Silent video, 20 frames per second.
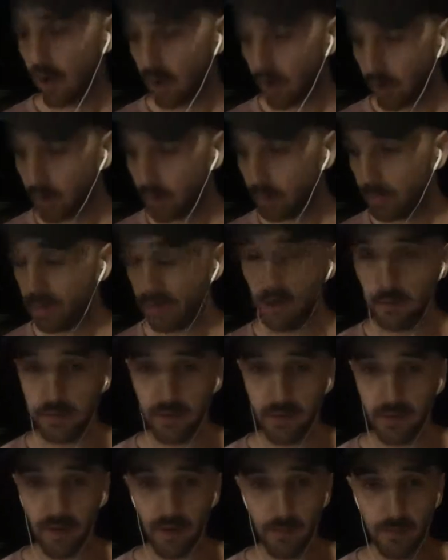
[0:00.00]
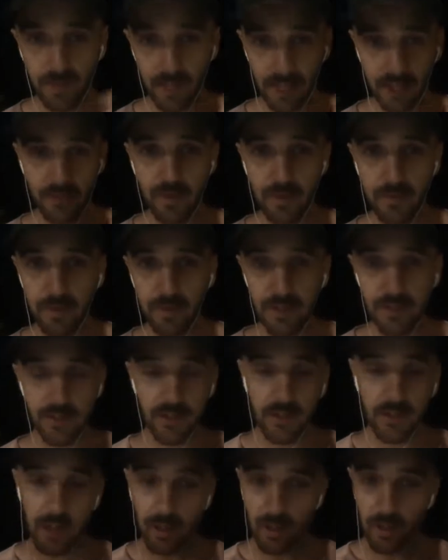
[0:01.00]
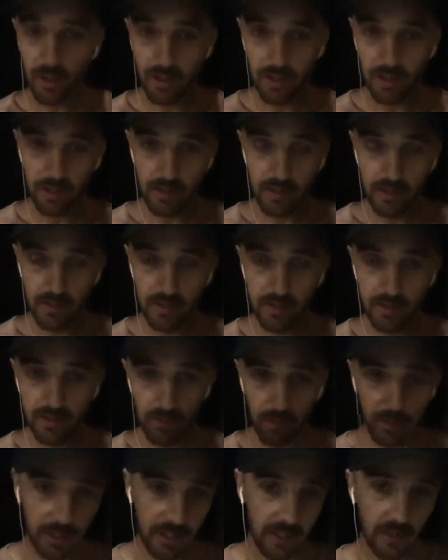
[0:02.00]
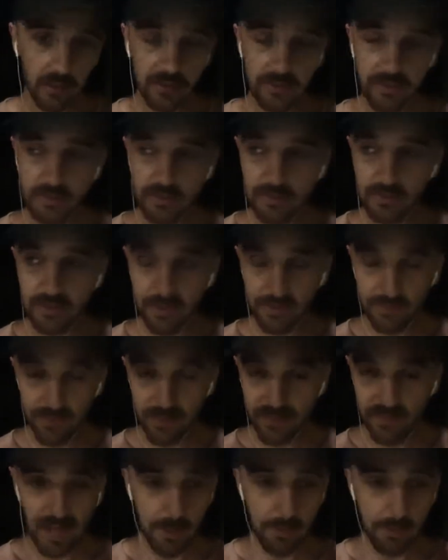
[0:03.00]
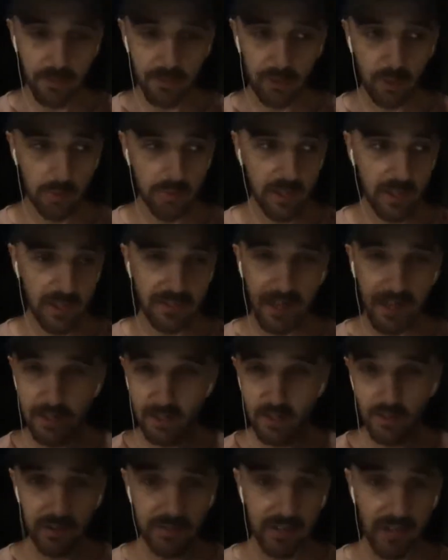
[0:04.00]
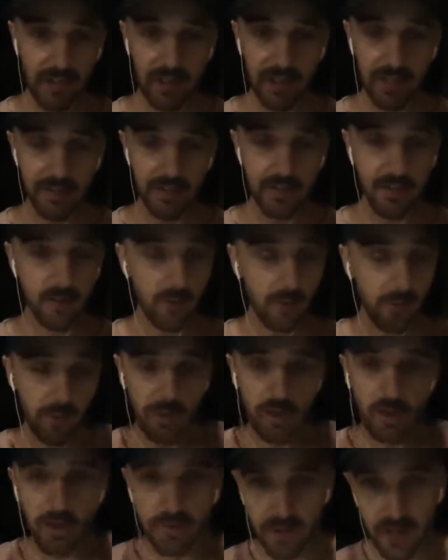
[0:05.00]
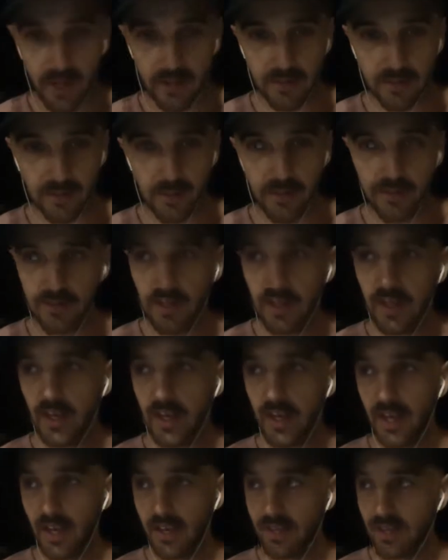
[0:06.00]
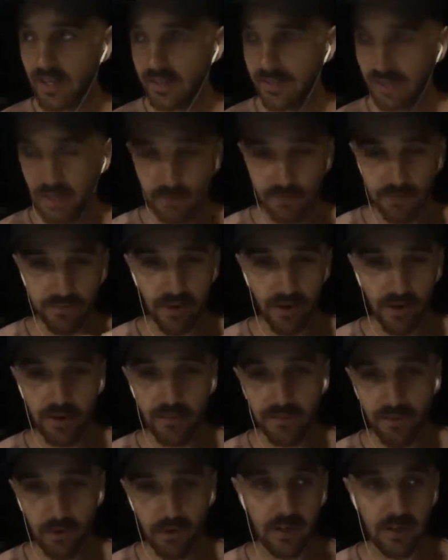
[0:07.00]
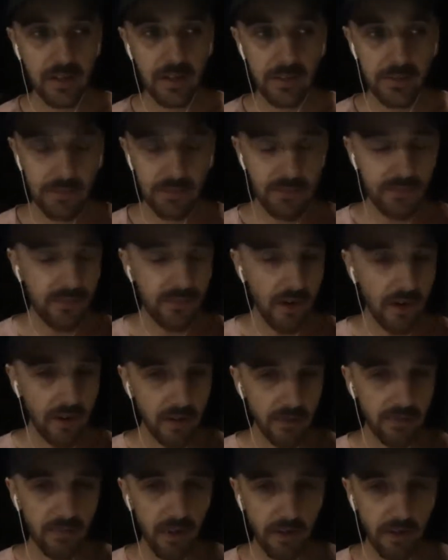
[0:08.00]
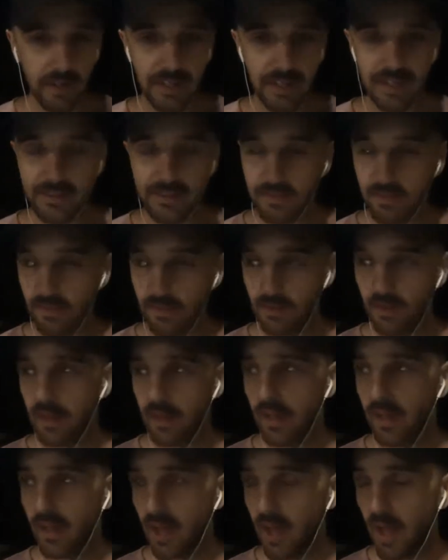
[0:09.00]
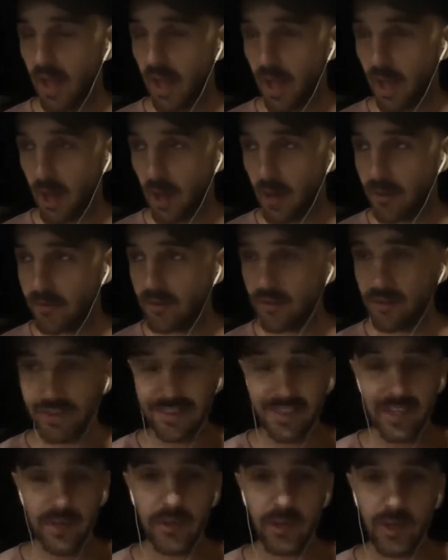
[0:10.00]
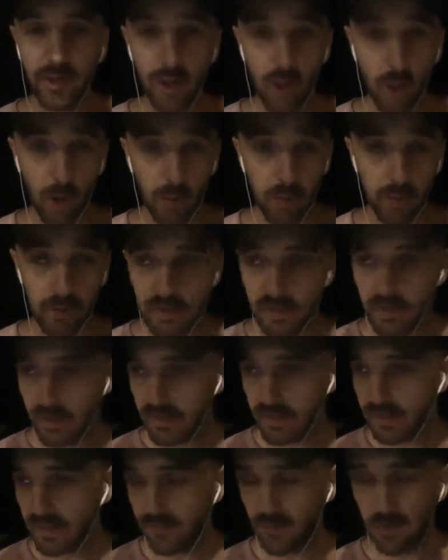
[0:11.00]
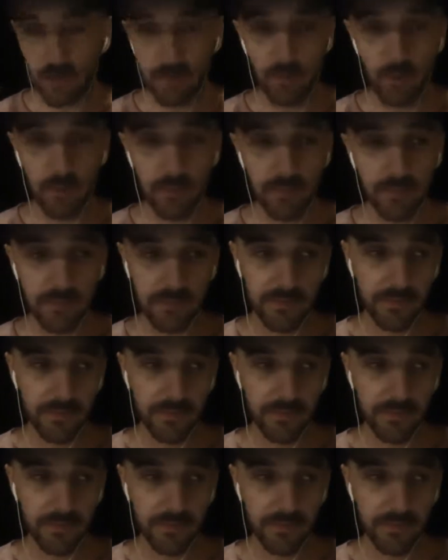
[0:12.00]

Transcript: opening up your app, get your image, do a little different type of subject heading or a title heading and just put it on there. So it's it, it takes very, very, very, very little uh, just to give it a go. Give it a month,